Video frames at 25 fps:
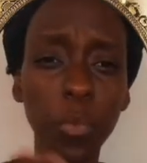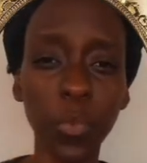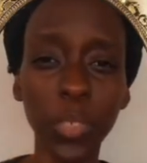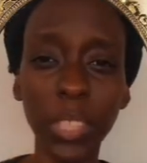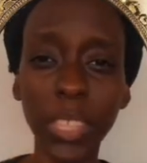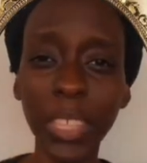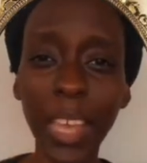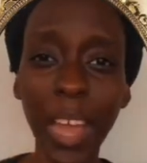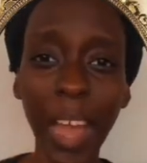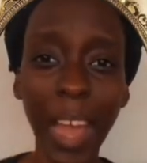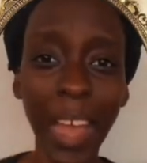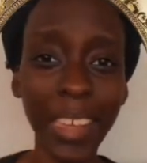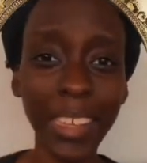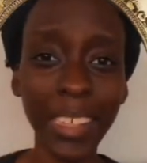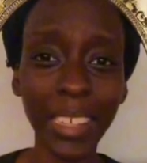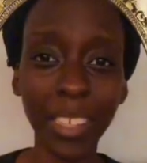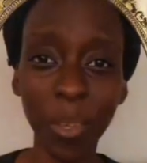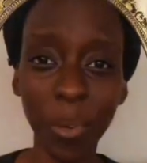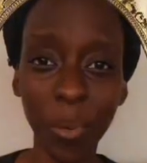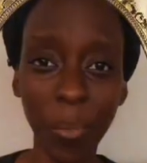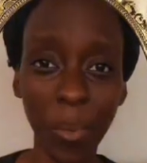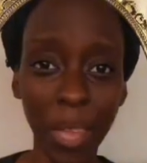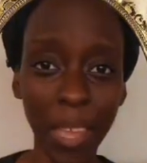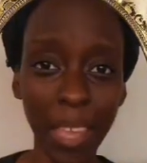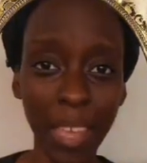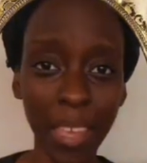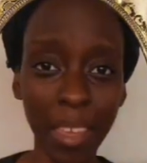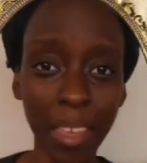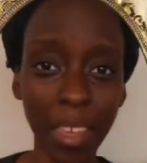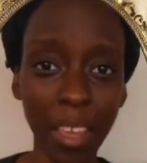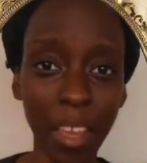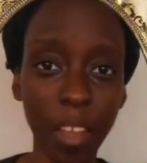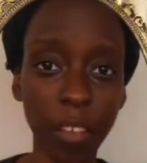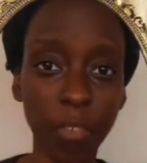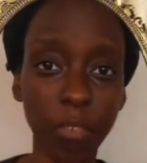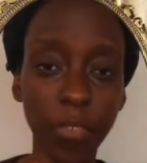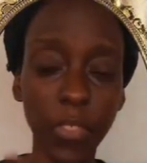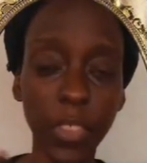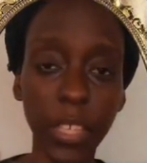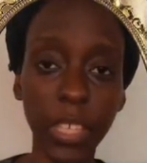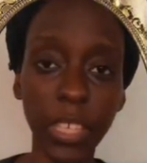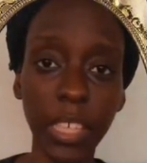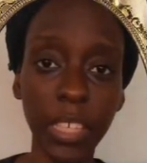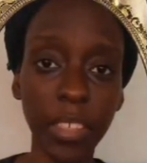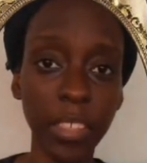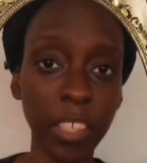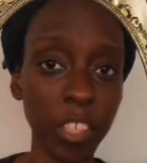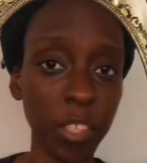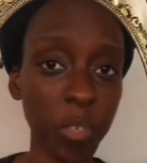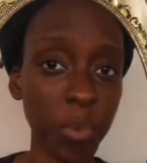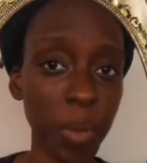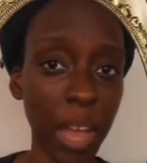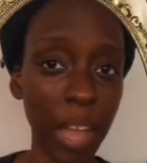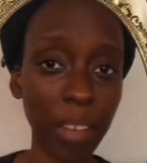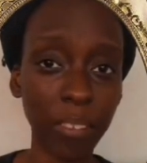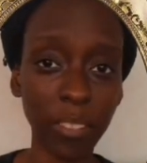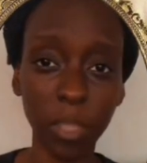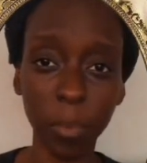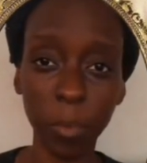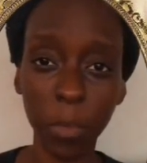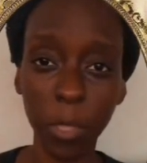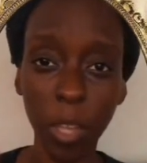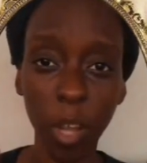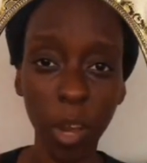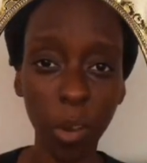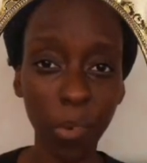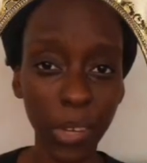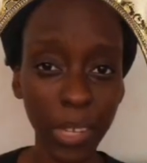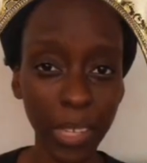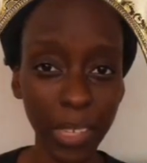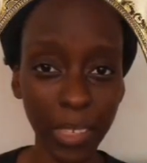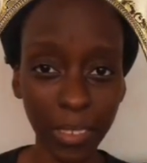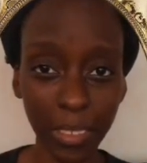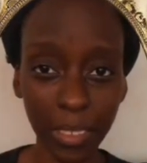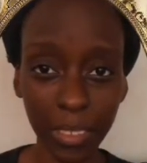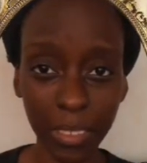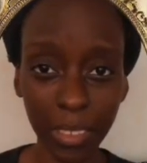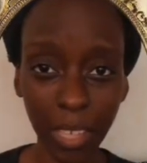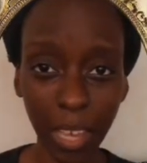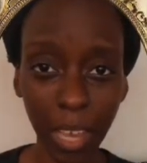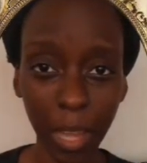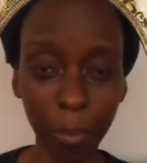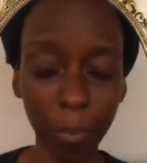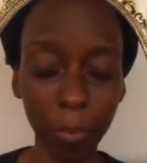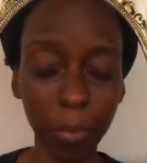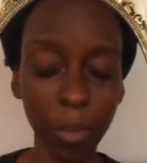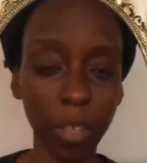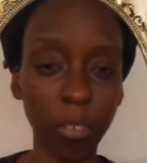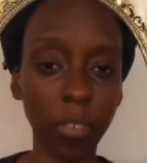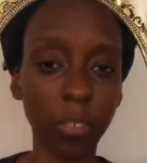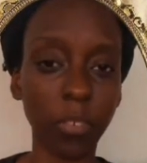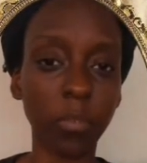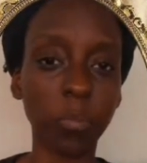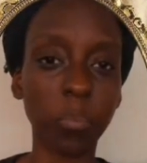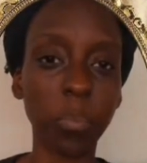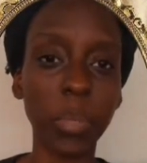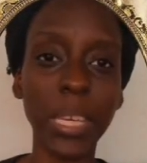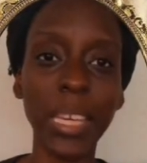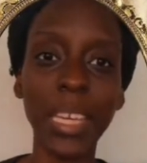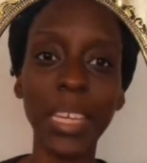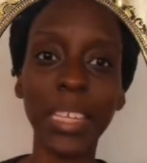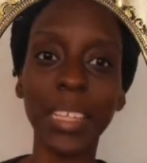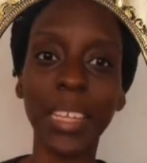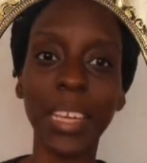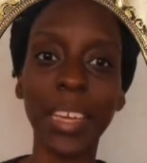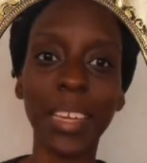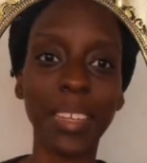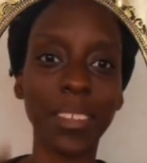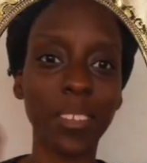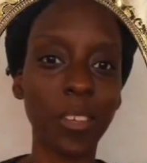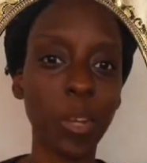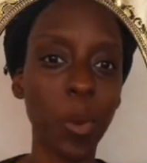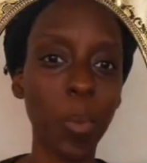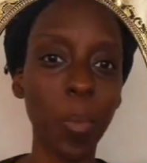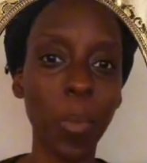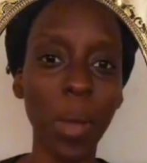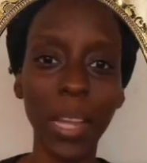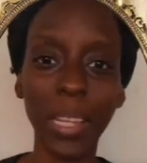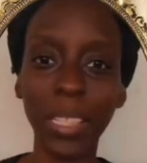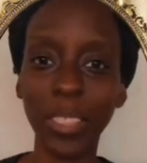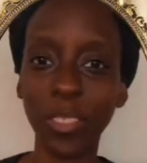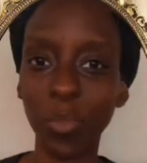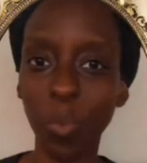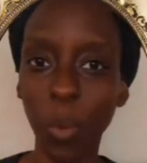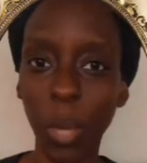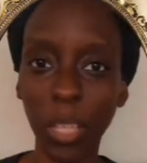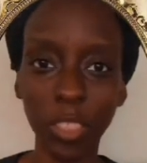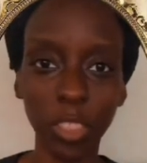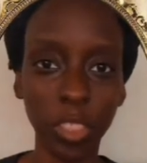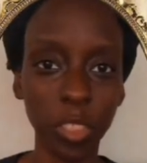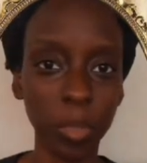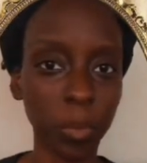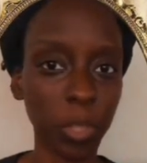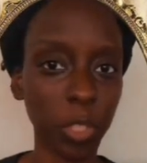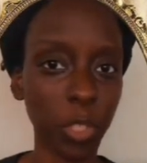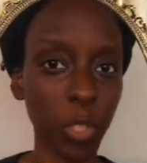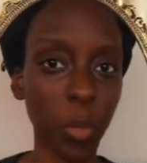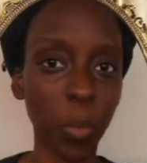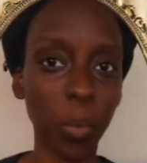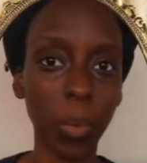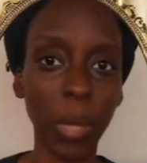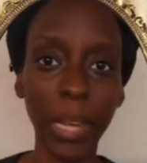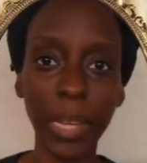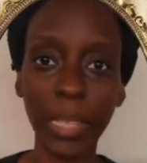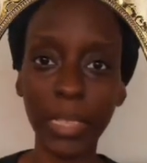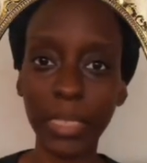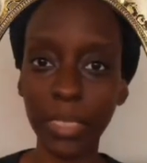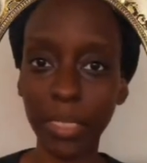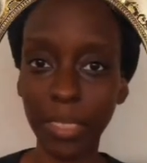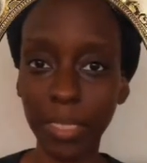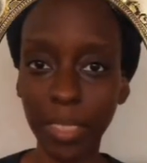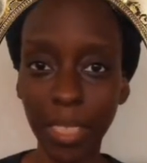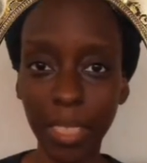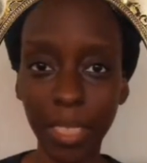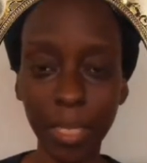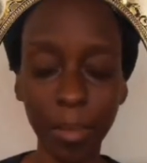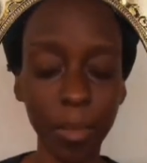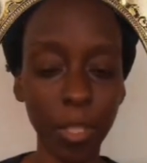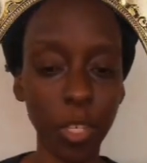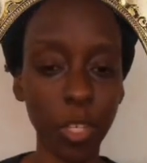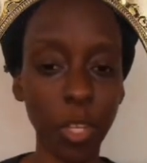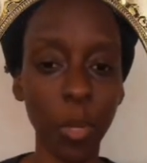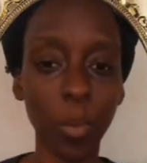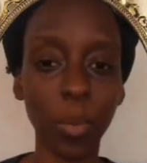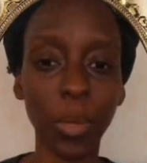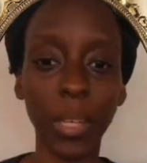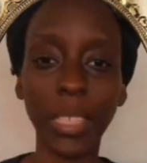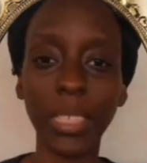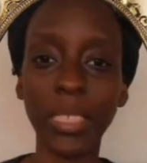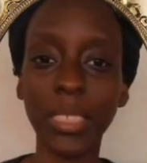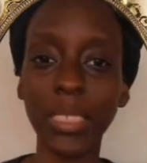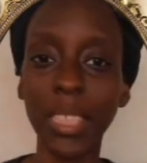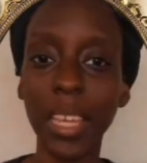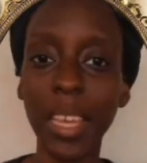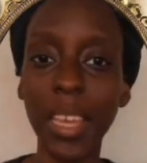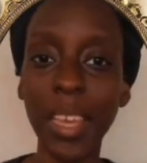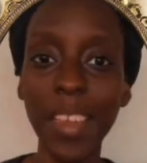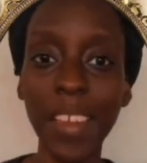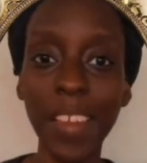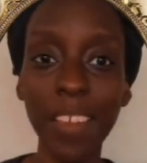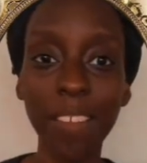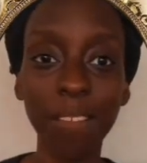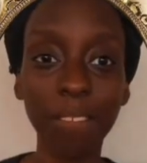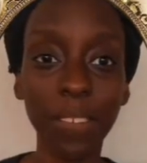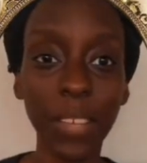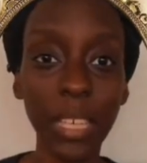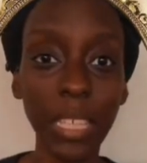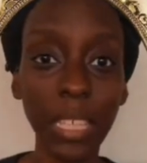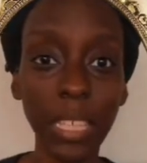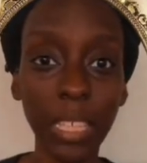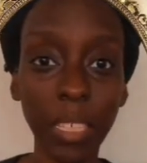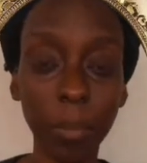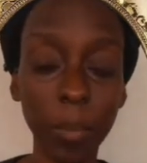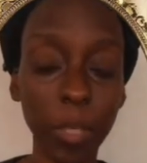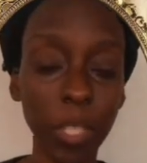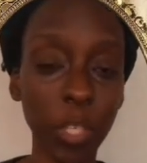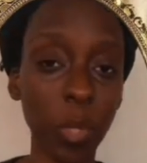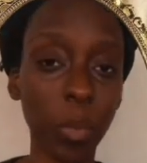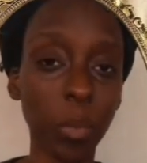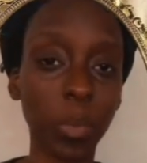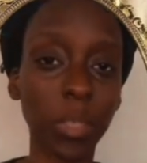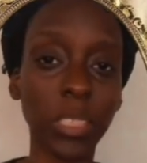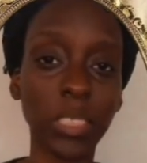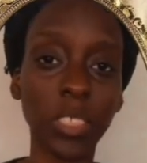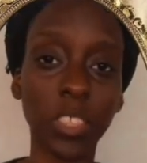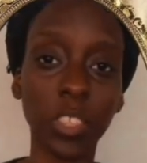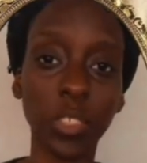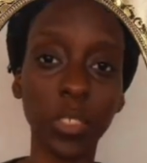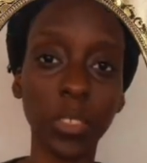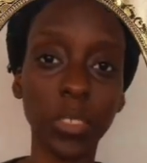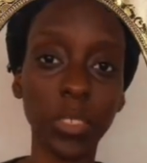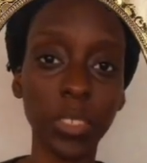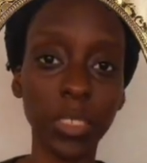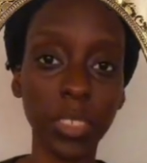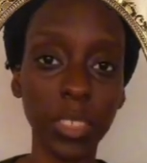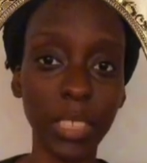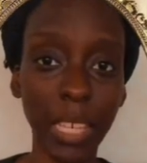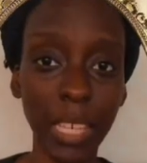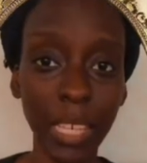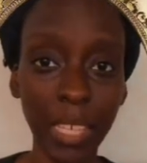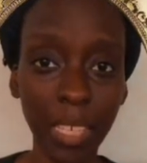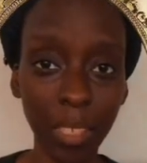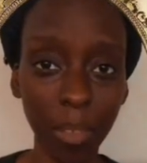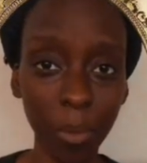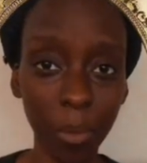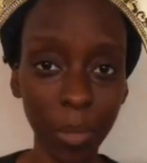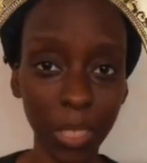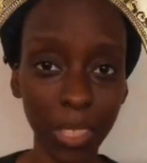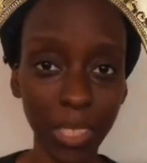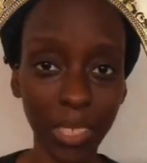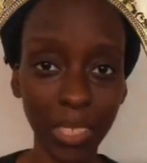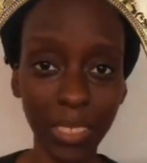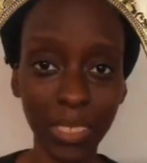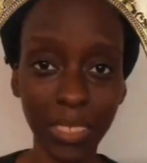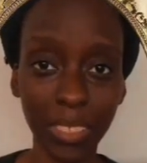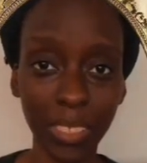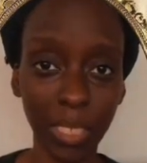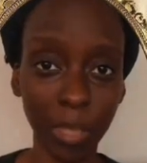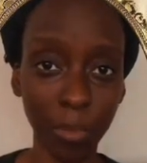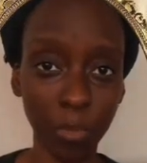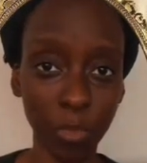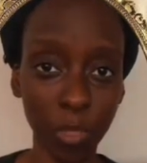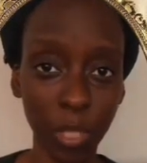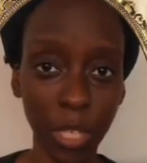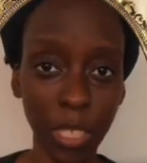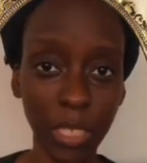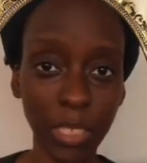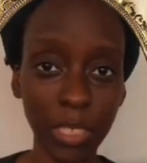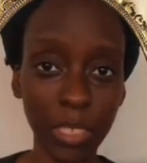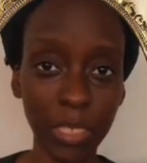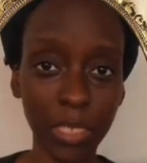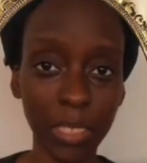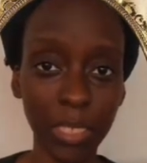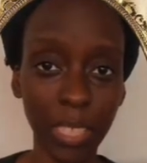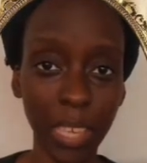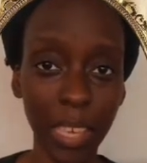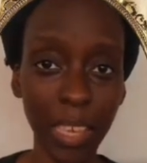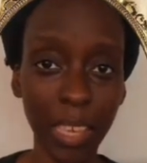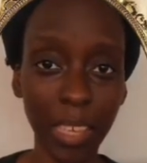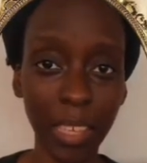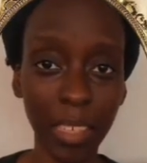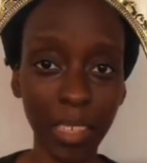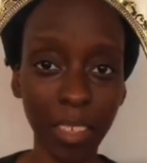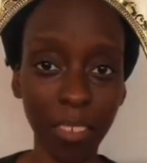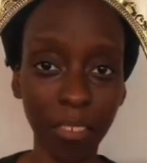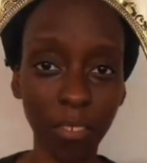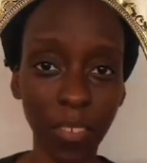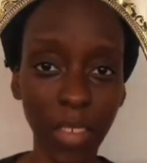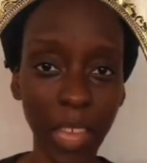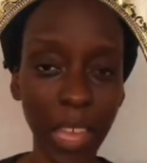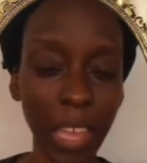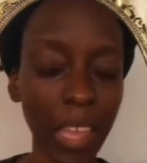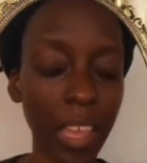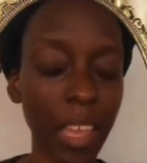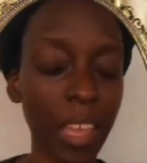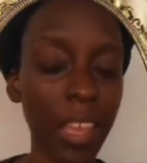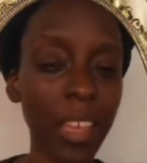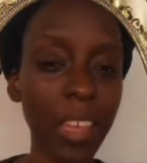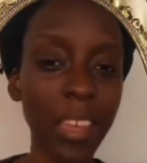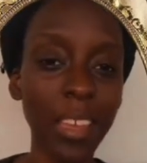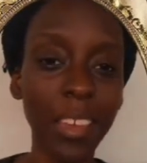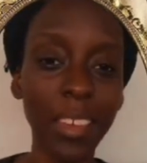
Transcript: really hiding away, of thinking that you have to be already at the top, of being like nobody's watching me, nobody's seeing me, nobody's feeling me, nobody's understanding what it is that I'm trying to say and convey.